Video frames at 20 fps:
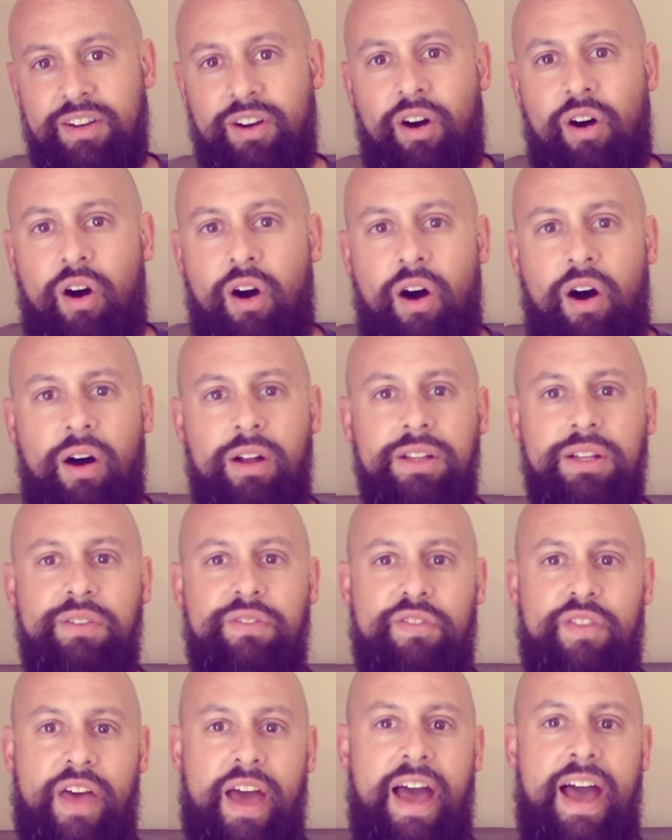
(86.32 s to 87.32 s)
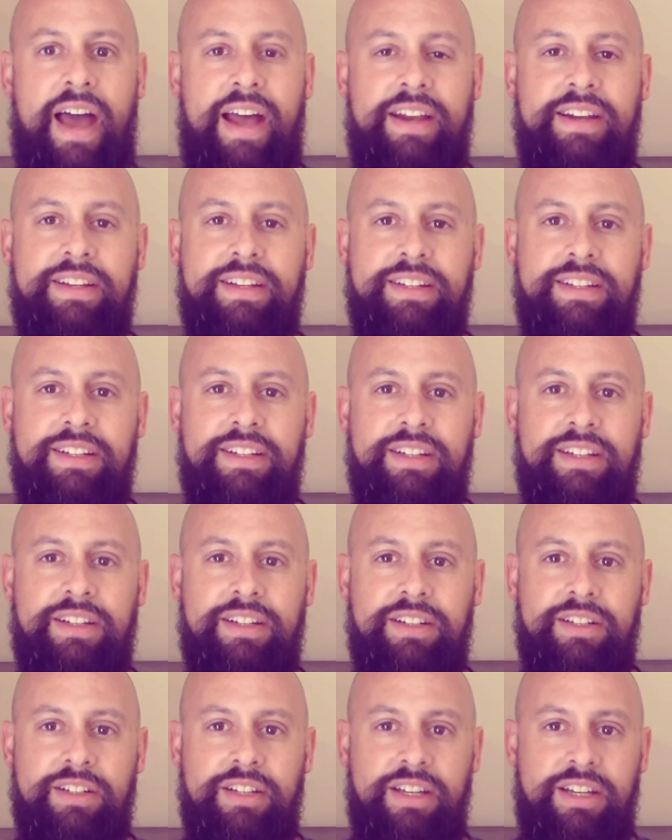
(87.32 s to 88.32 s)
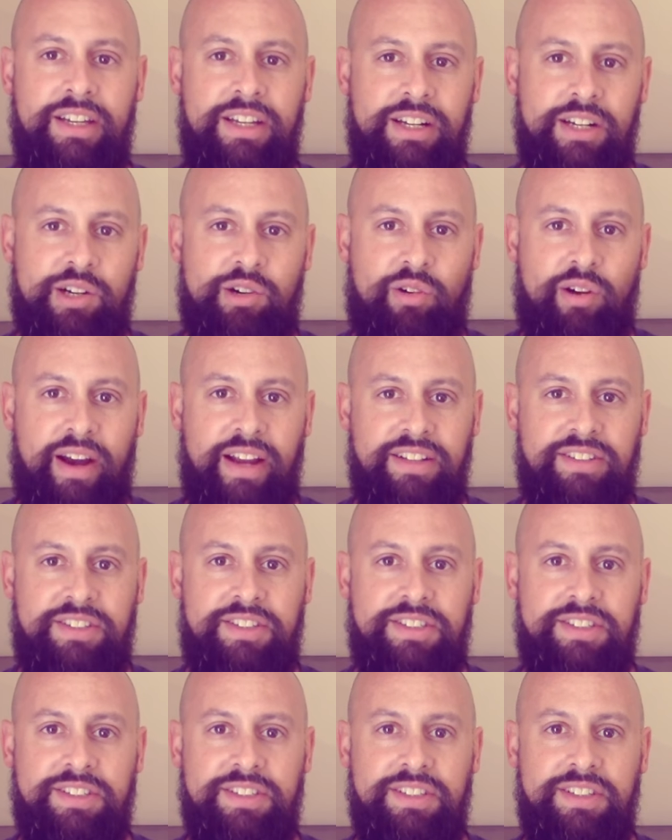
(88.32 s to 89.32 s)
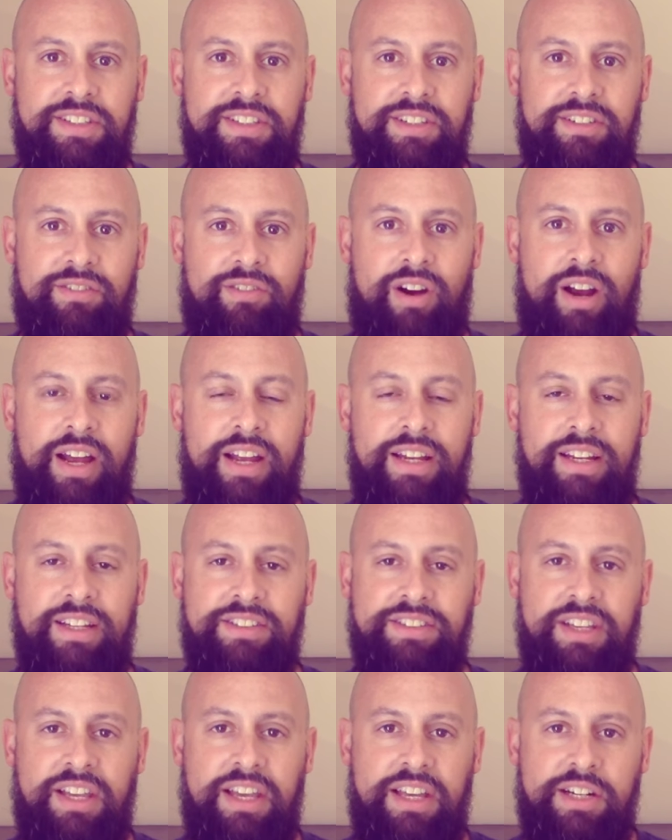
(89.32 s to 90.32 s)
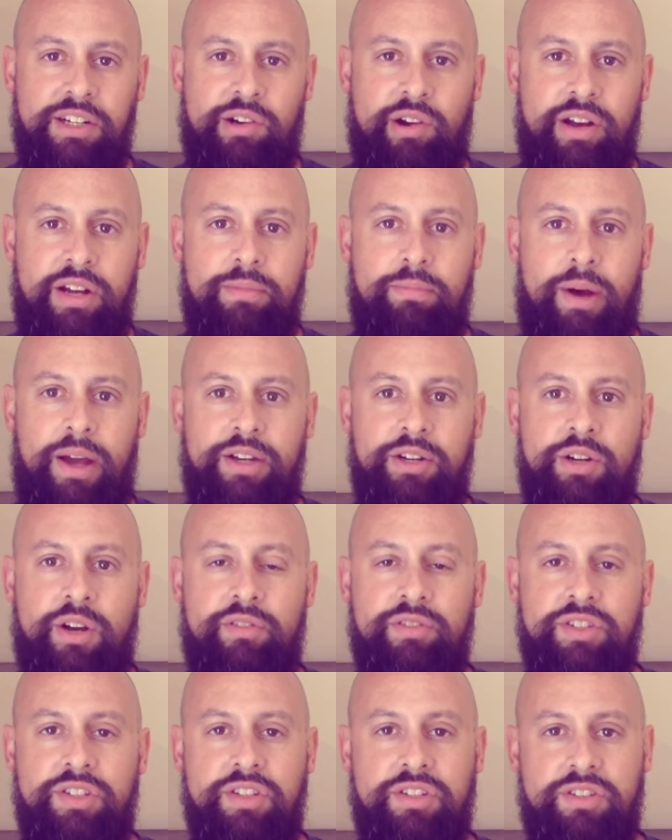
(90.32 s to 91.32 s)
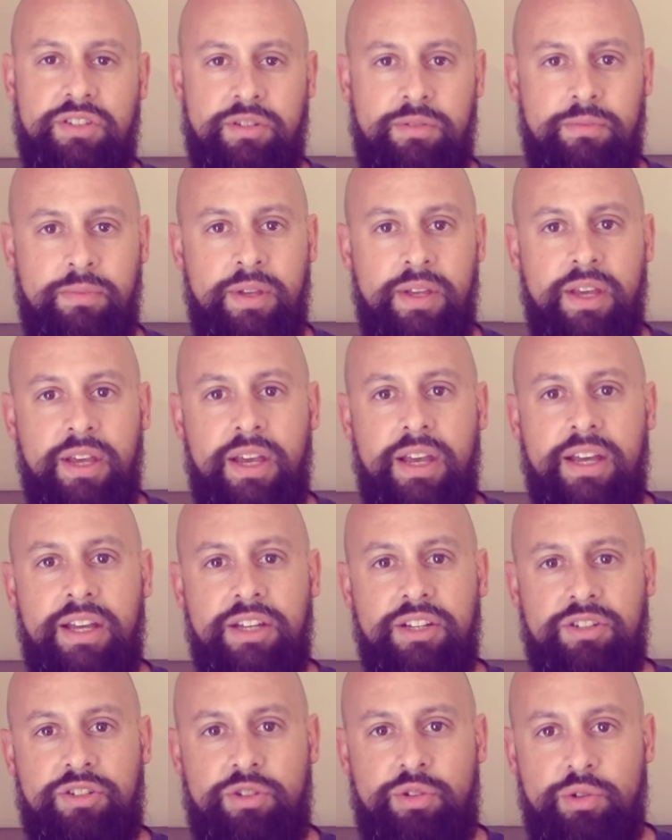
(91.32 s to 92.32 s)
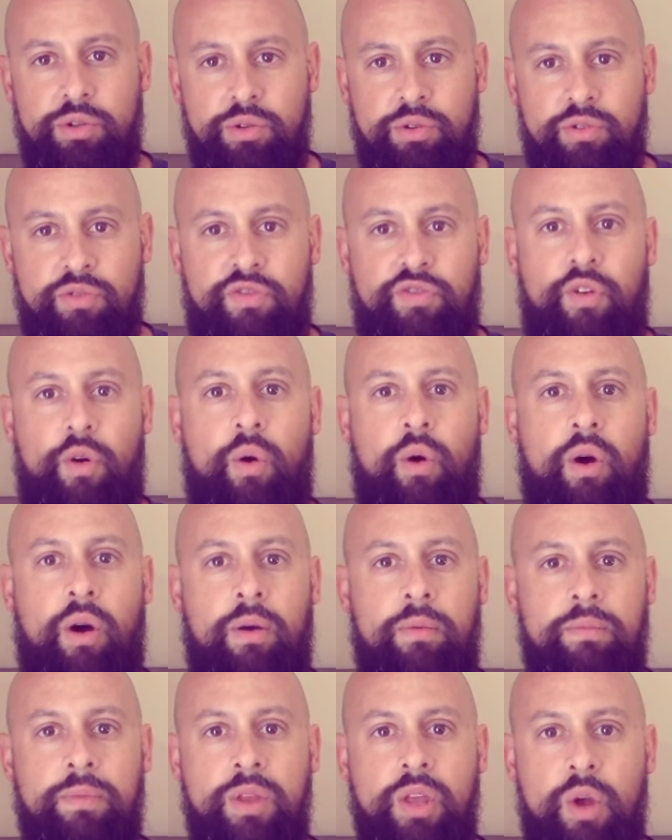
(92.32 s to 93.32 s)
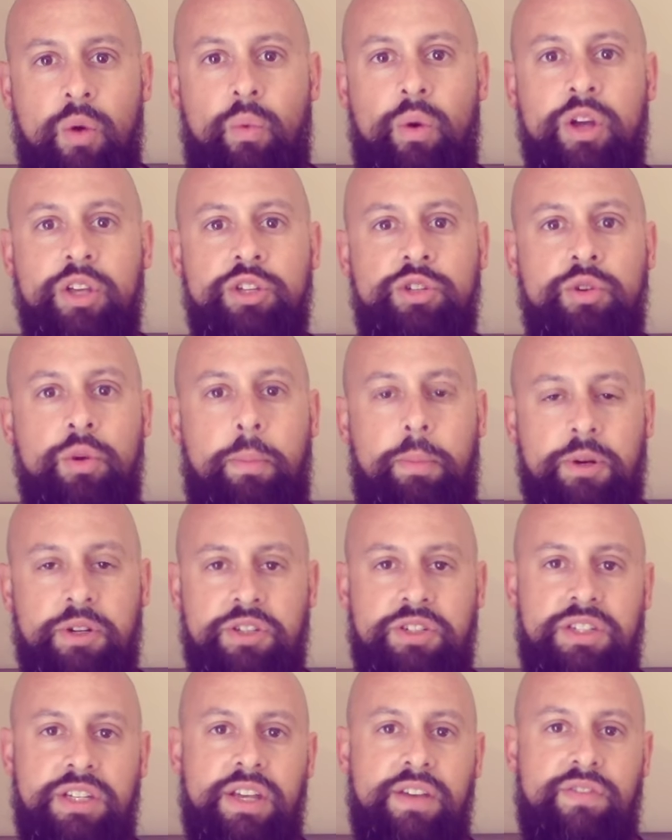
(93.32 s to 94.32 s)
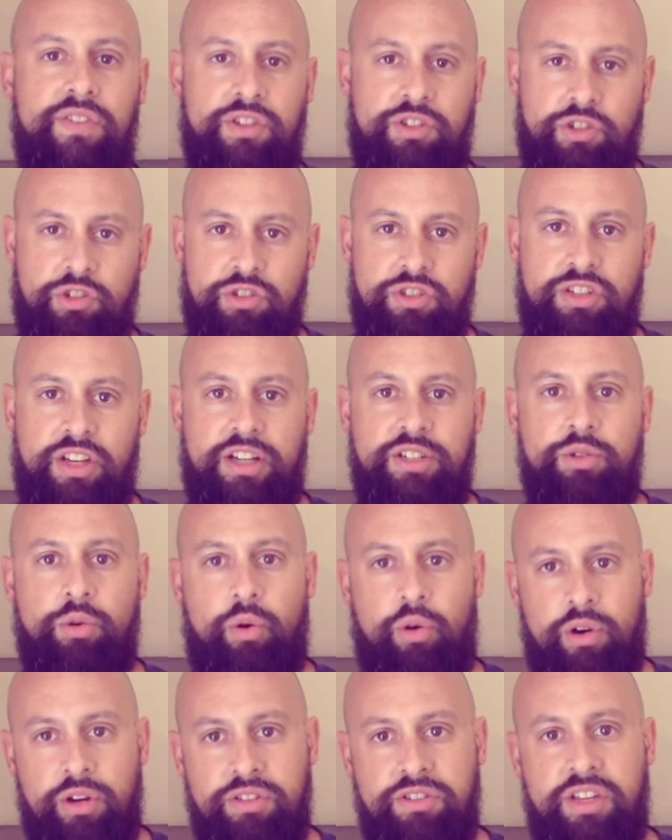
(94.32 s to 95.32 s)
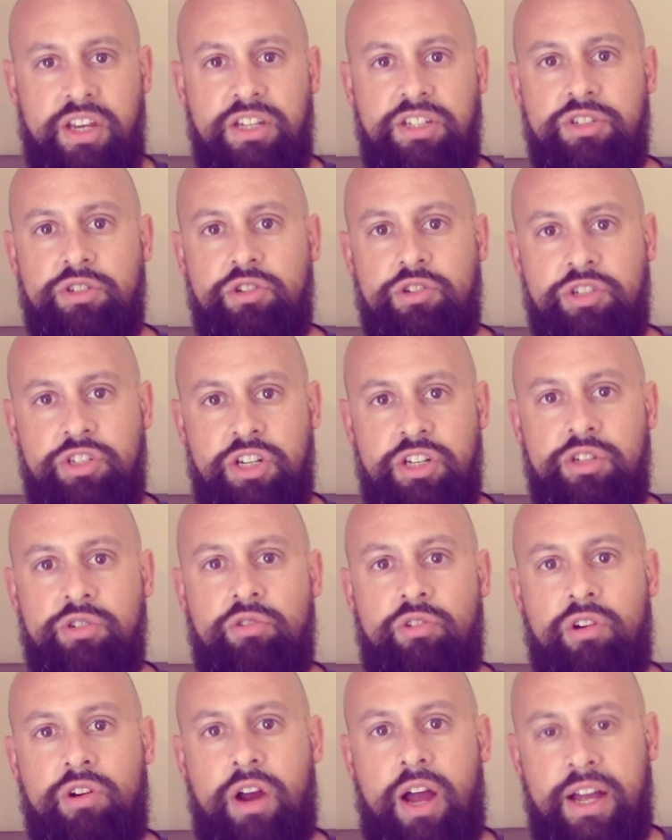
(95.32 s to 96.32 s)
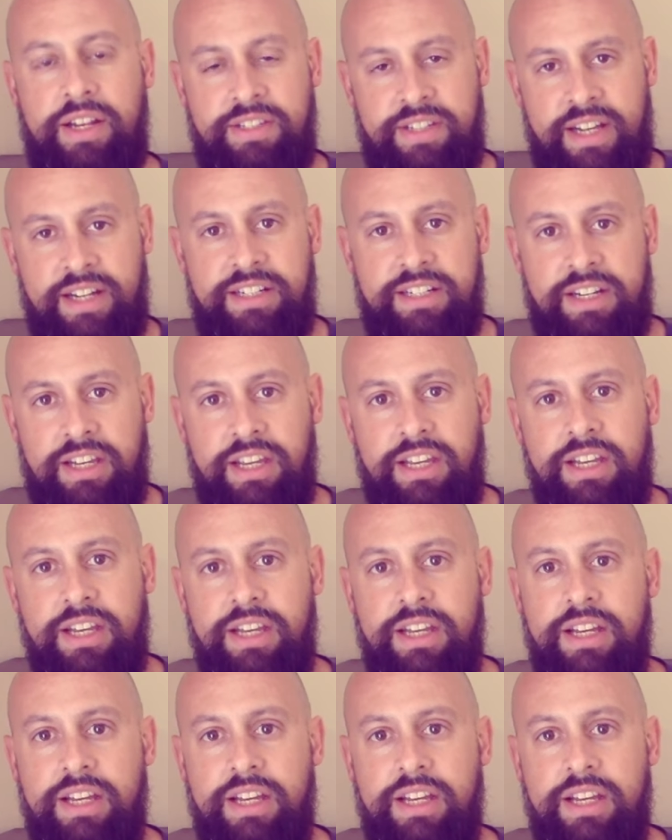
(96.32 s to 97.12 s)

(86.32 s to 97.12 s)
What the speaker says: All of that integrates, right, is integrated by your nervous system to form what you perceive as your sexual orientation or gender identity.